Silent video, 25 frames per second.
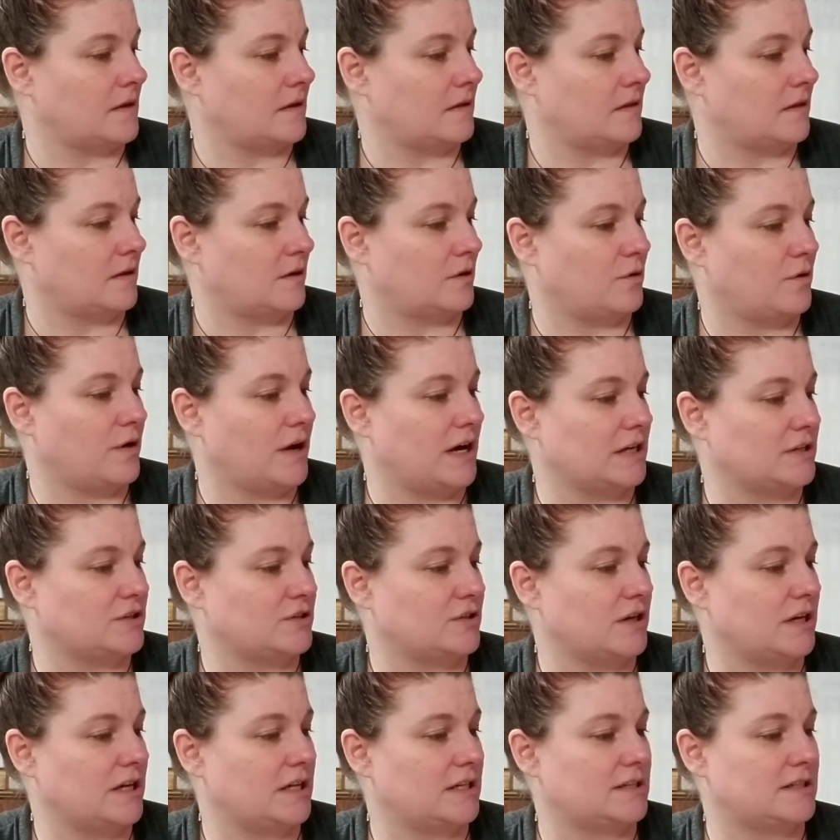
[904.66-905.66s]
The
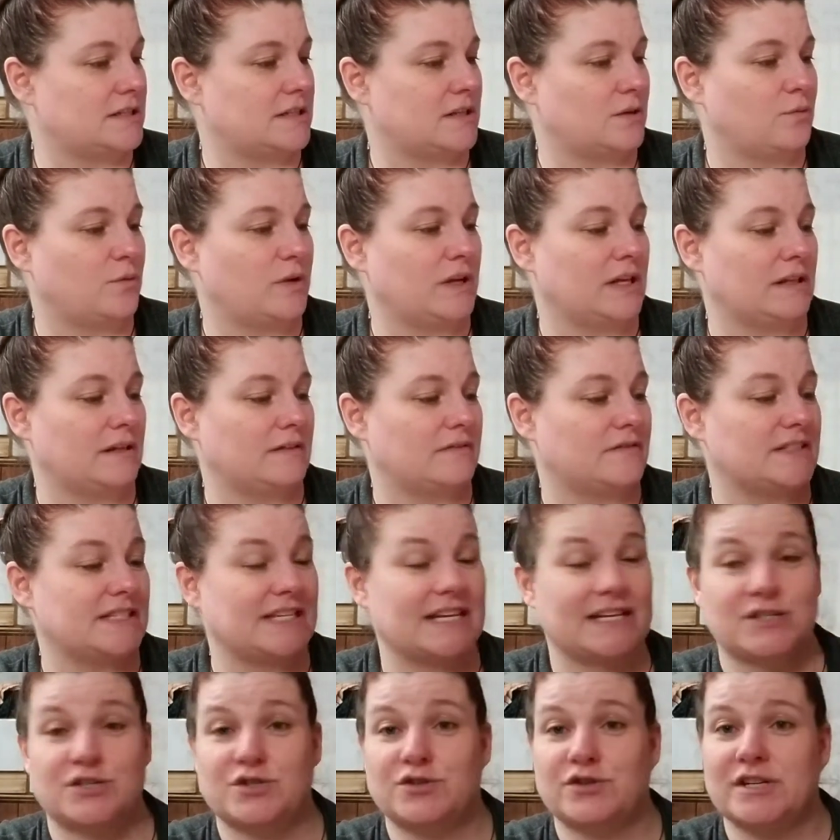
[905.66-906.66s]
Quatrains, the Wheel of
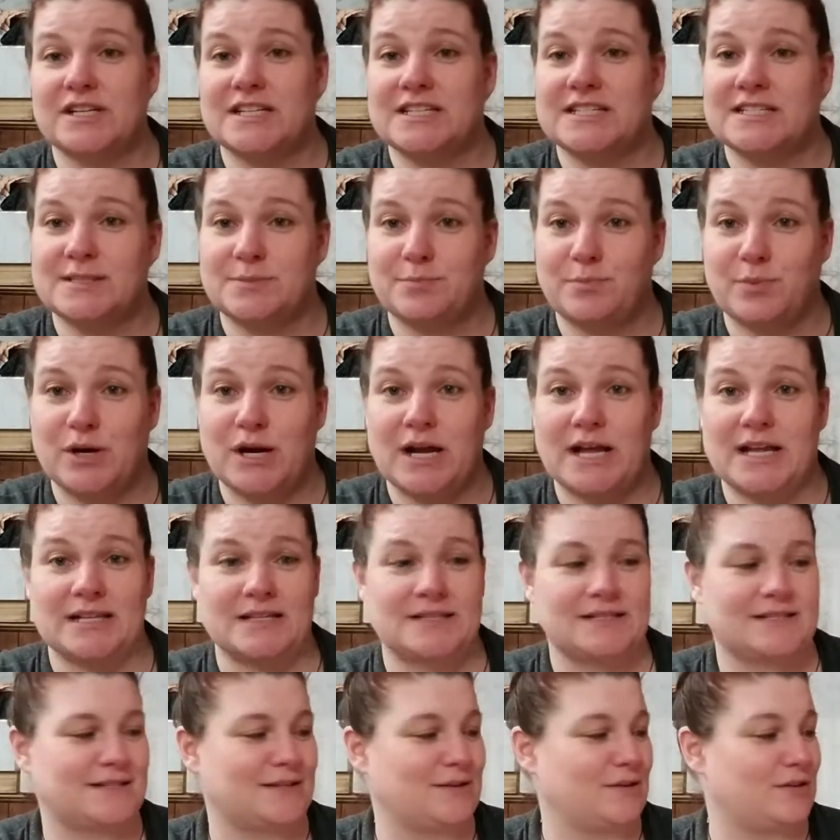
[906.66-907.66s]
Centuries
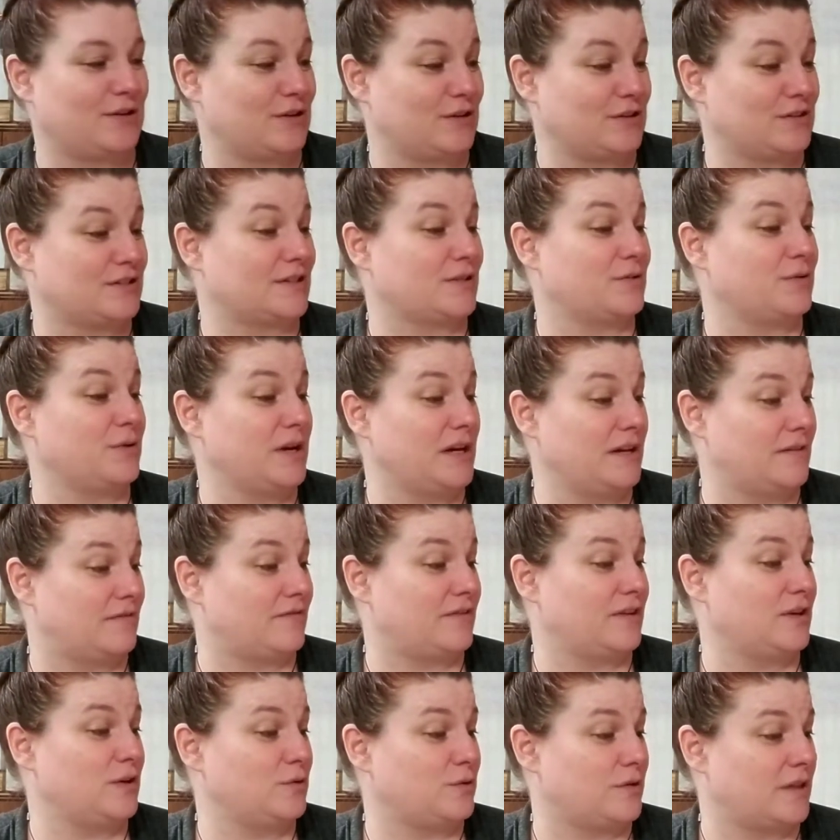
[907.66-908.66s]
spreads. So there's quite a
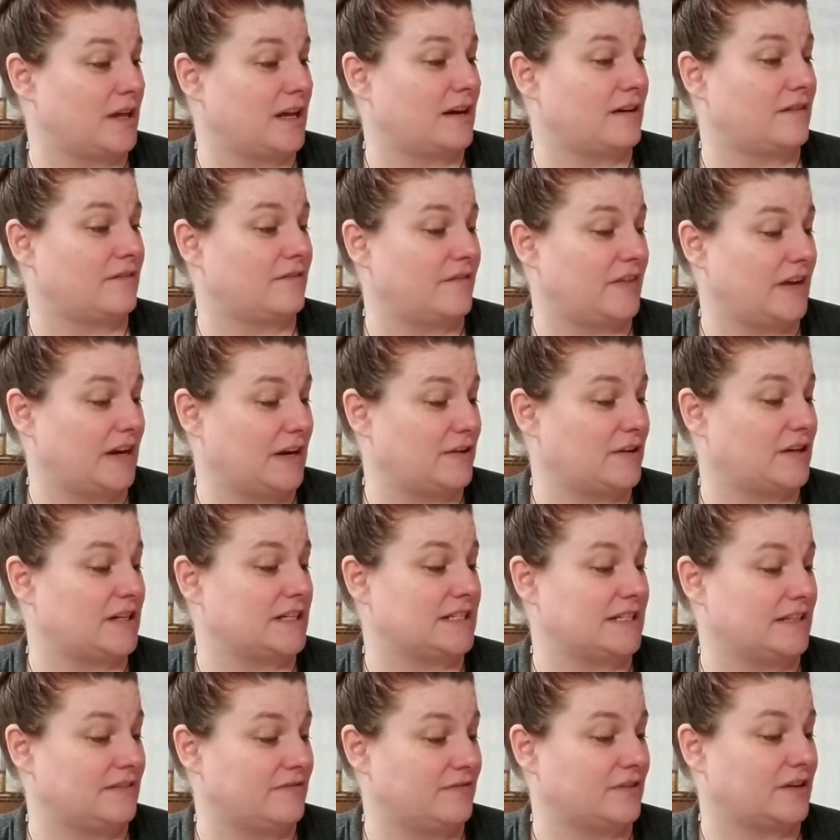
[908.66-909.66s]
few that are very
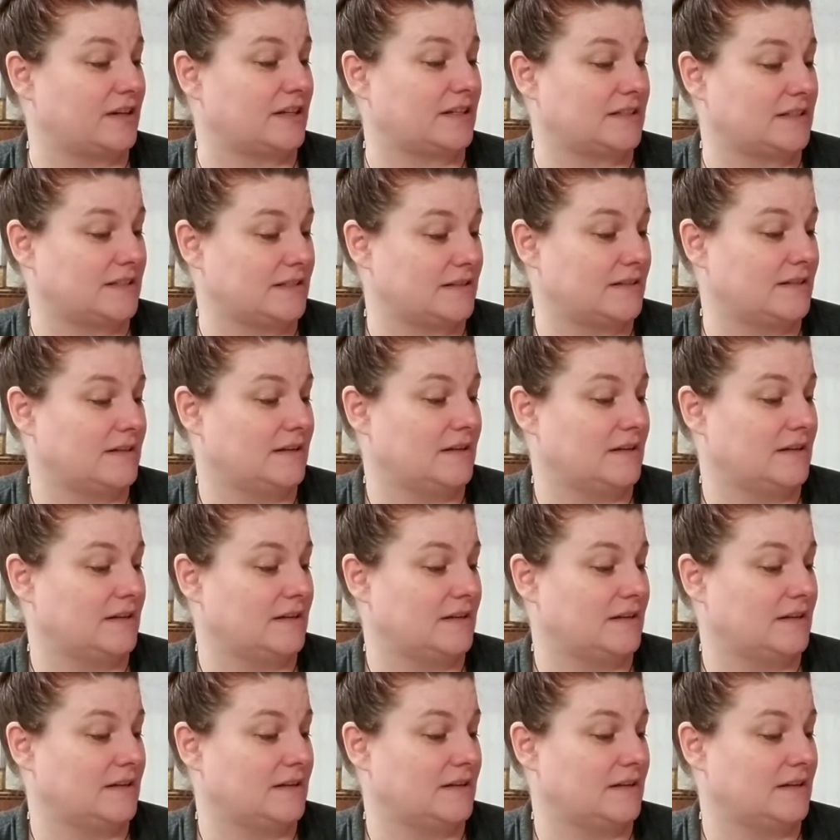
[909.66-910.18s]
different.